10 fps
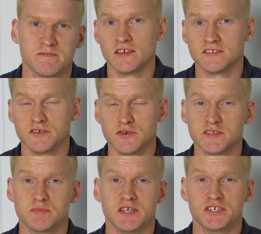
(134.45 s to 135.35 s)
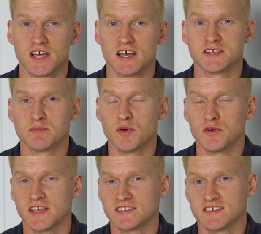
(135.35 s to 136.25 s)
There's a USB charging
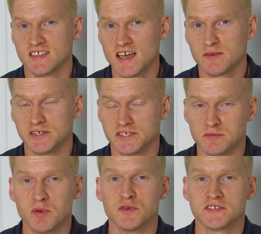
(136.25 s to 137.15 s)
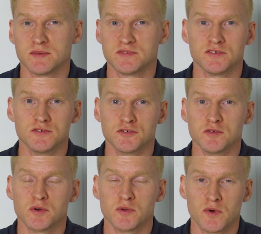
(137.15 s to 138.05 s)
port next to that, which supports up to
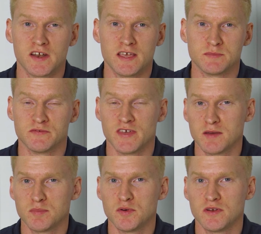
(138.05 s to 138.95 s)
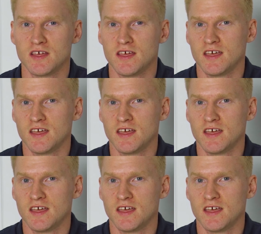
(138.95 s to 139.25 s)
2.1 amps of output,